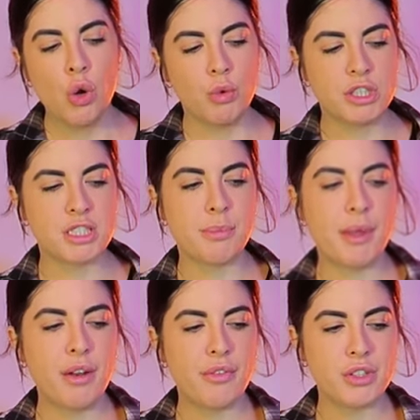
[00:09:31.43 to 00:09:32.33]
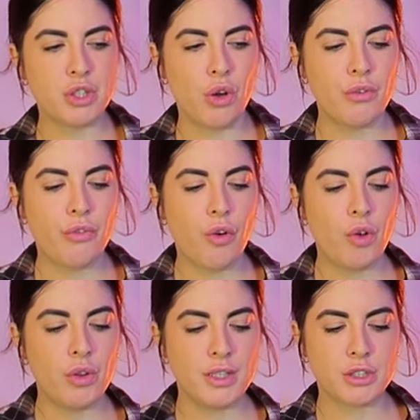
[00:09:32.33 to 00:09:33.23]
which is a bit of a
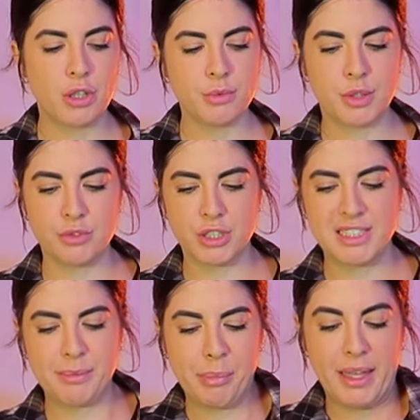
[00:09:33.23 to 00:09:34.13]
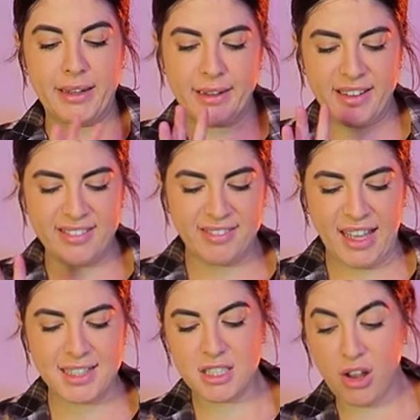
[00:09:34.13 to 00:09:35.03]
downfall in terms of just it being
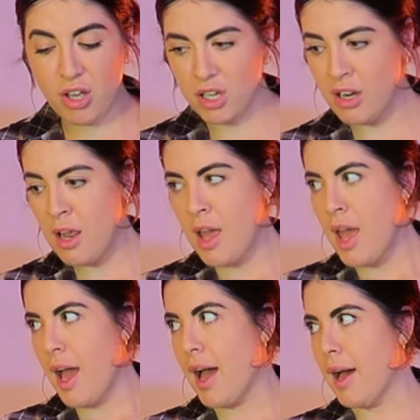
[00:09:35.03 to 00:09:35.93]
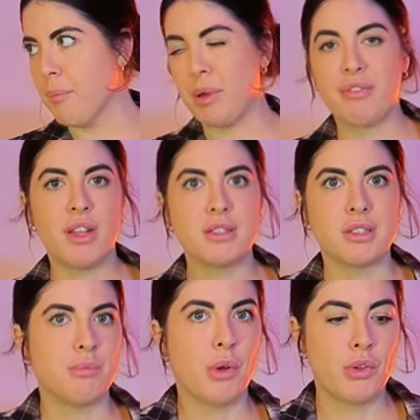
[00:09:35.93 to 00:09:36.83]
nice looking um, but if that
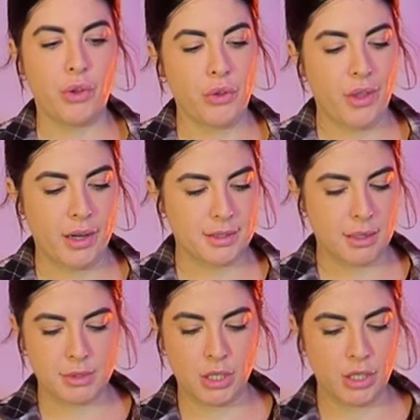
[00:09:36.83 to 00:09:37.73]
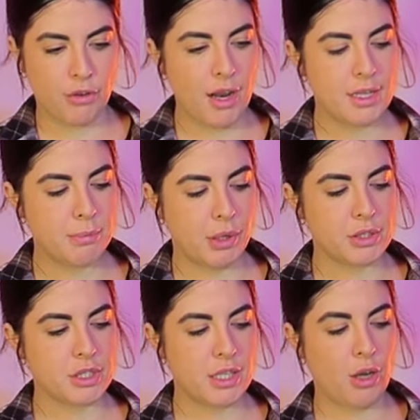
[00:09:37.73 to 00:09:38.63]
doesn't bother you then it's absolutely grand
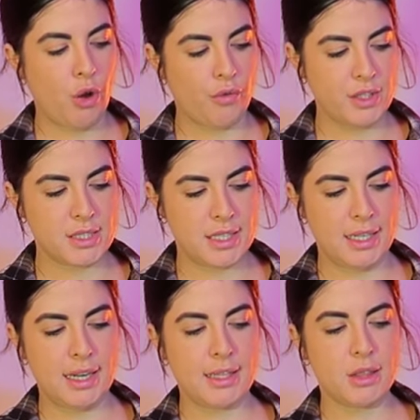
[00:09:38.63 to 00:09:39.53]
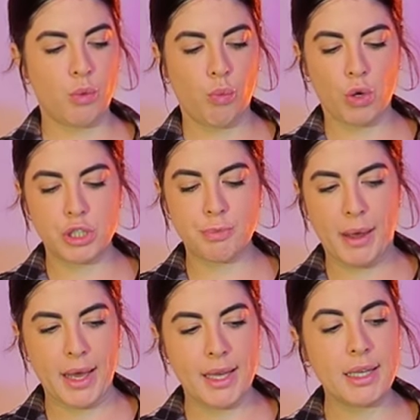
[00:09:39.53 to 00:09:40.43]
but obviously like the wash
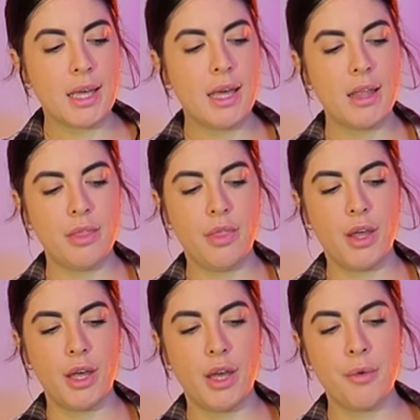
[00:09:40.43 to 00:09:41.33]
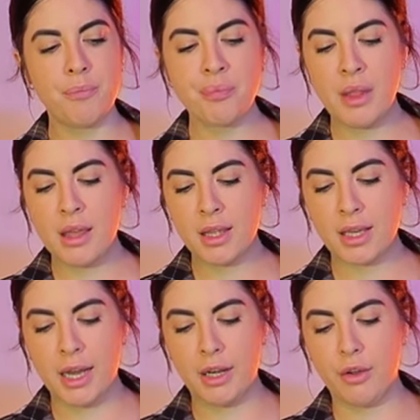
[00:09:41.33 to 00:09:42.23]
bag the
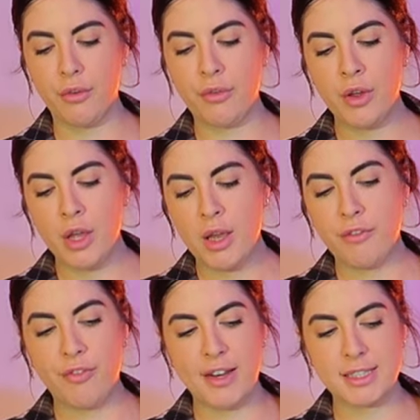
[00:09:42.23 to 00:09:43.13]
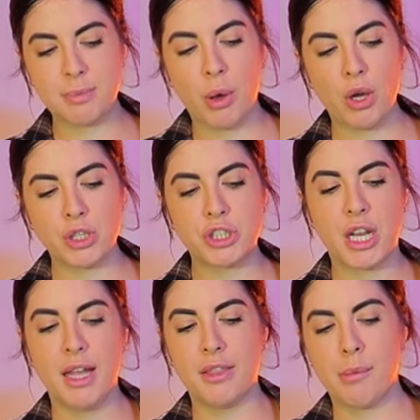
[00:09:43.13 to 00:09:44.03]
kind of fleece pouch
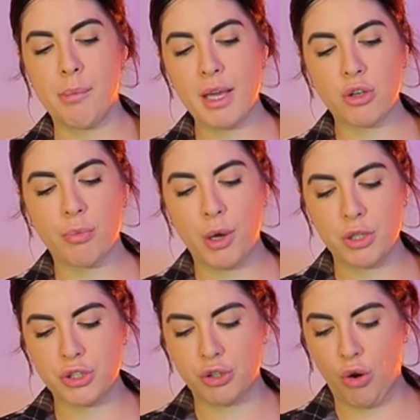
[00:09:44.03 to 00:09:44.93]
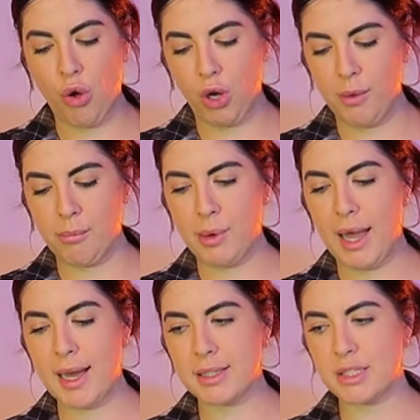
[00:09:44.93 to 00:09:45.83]
and the micro pouch are all in
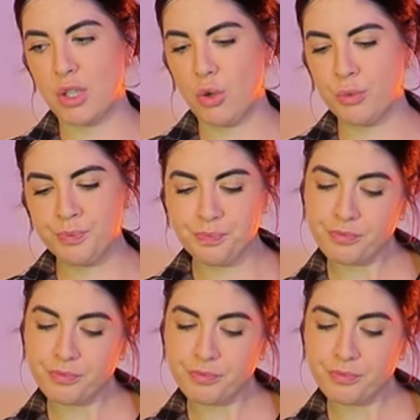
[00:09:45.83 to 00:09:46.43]
black so